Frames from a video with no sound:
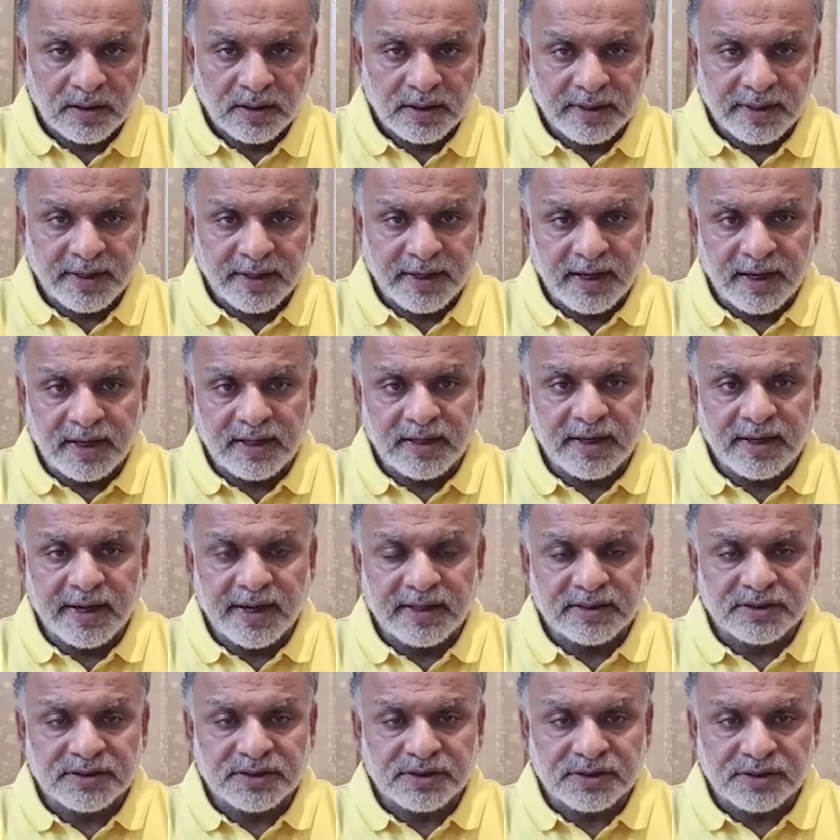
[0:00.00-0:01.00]
It
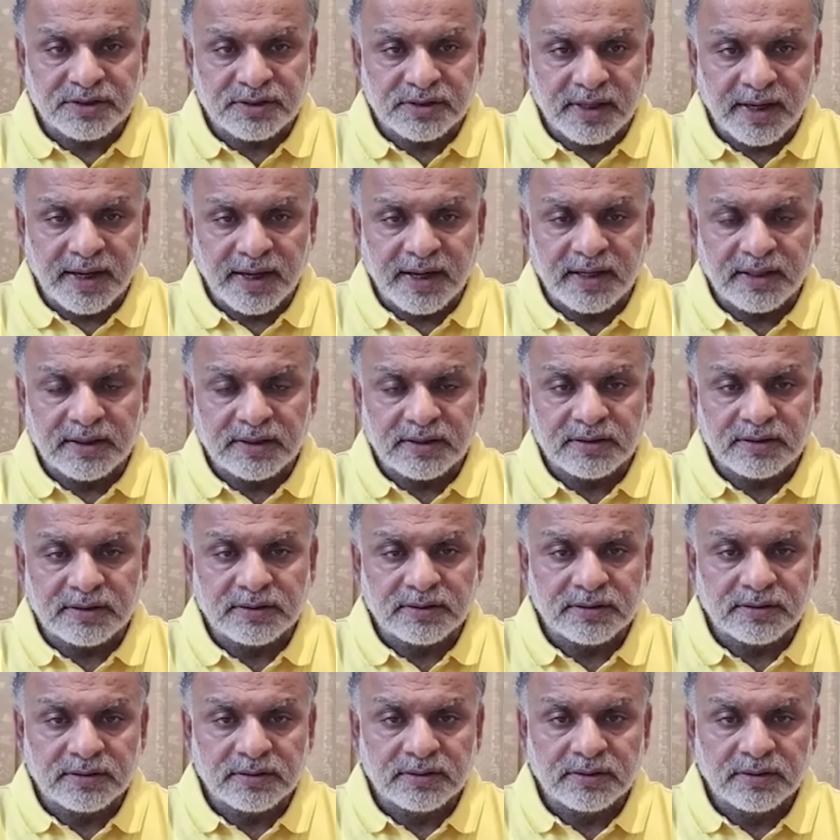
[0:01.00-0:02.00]
is as said
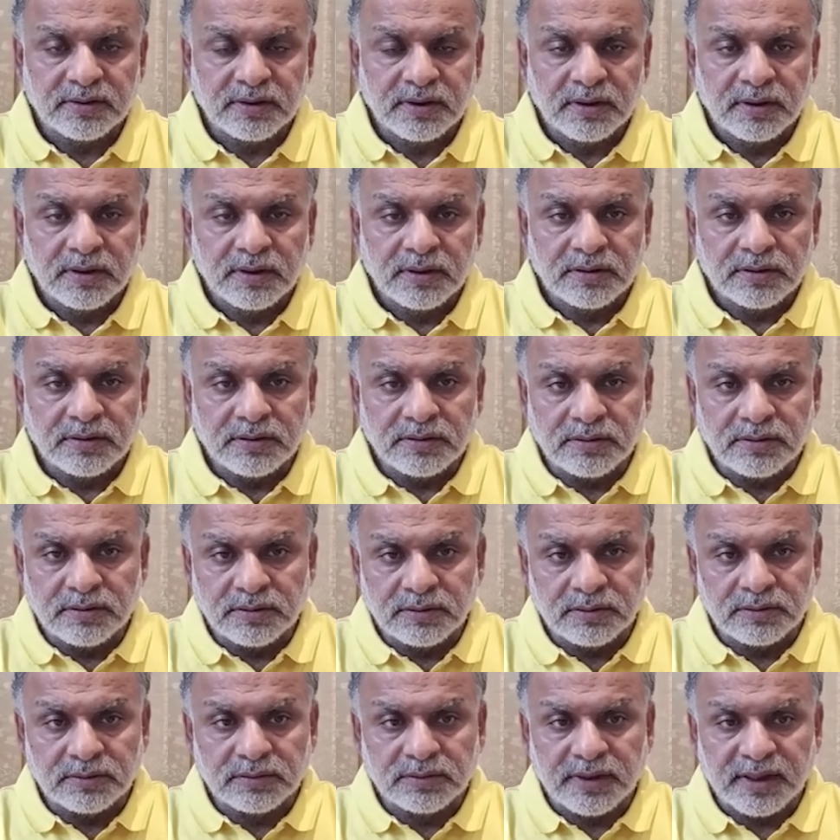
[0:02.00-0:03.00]

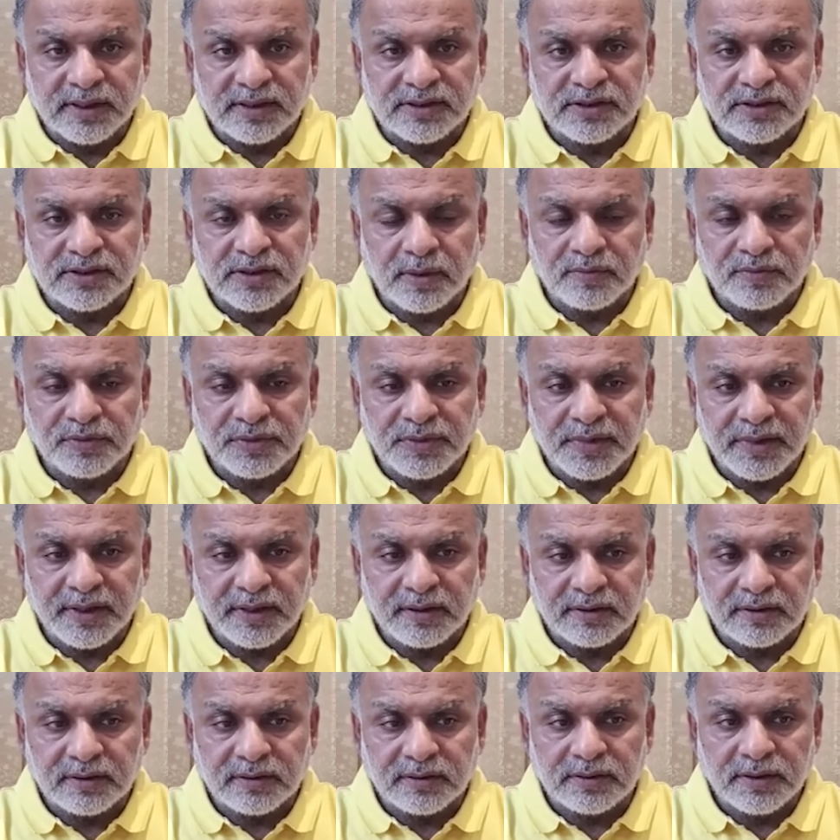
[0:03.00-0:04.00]
that
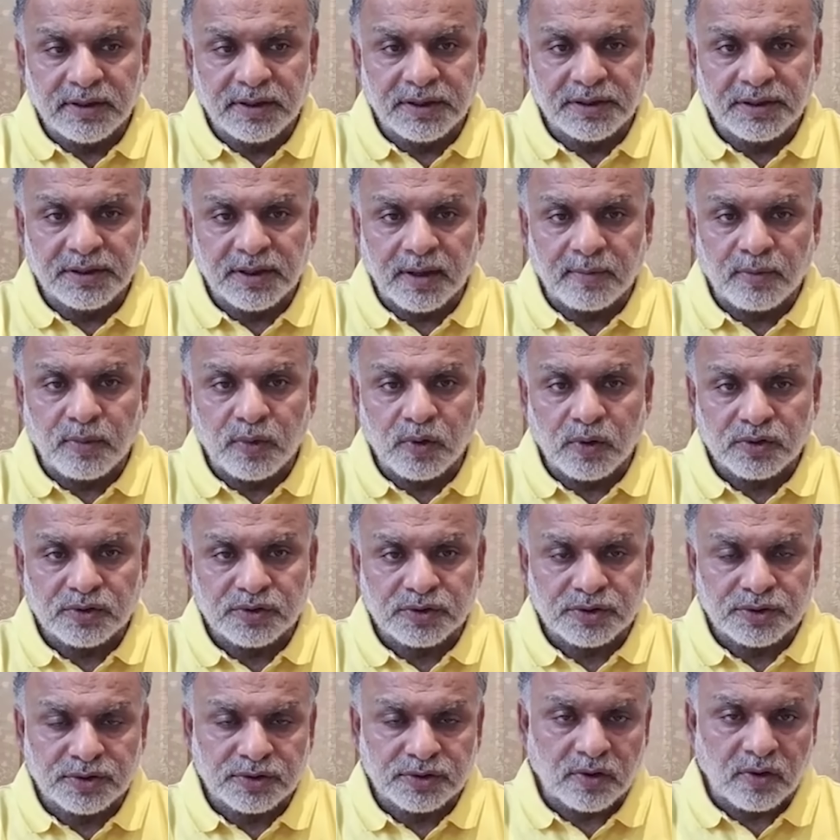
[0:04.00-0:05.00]
something in the
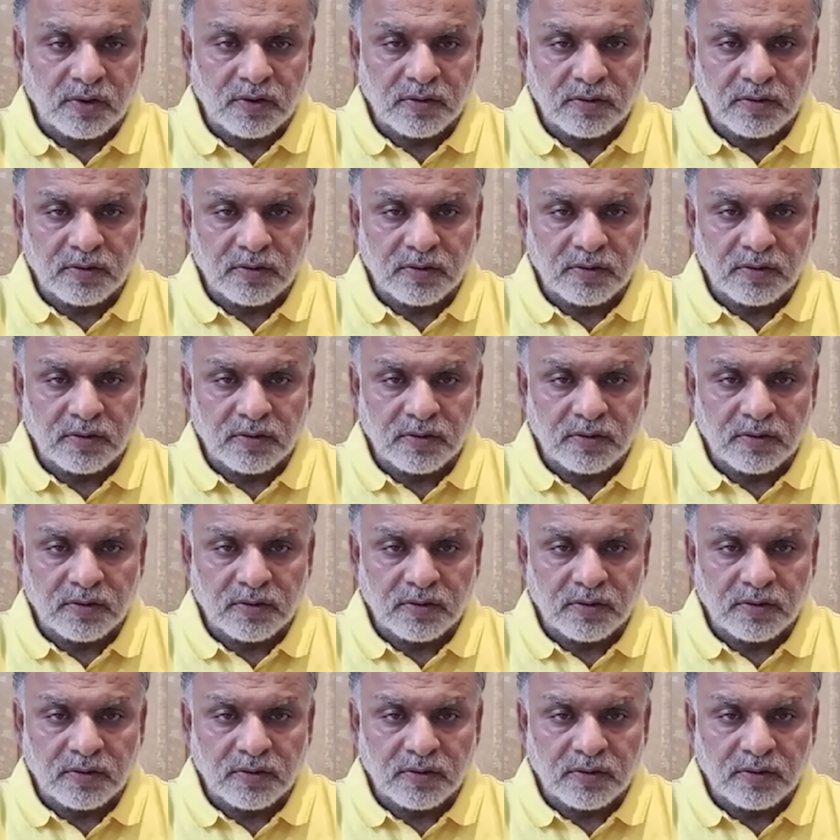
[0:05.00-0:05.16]
books,